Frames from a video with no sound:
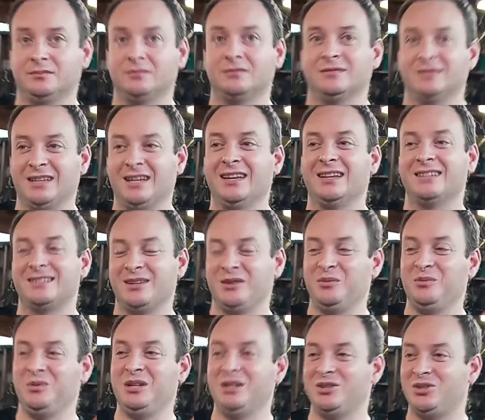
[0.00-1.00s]

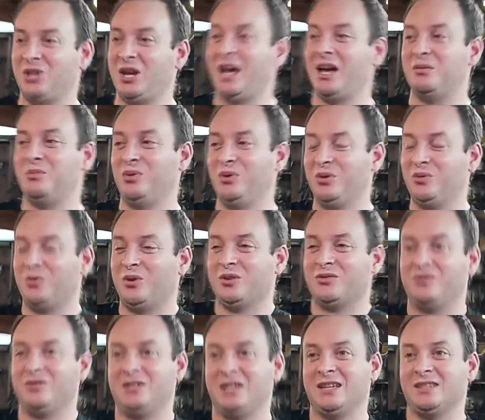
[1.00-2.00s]
So me and Chad both
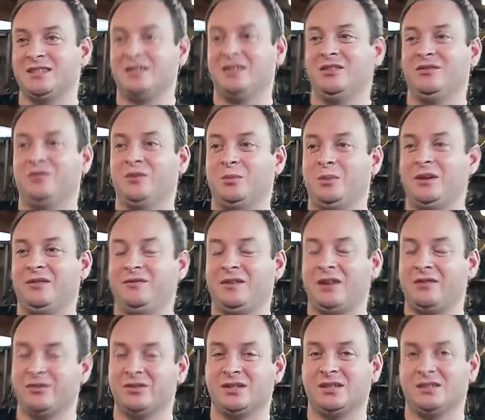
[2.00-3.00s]
worked for Tesla for about
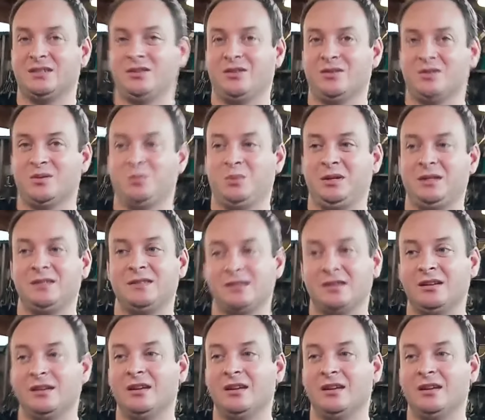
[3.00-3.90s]
5 or 6 years apiece.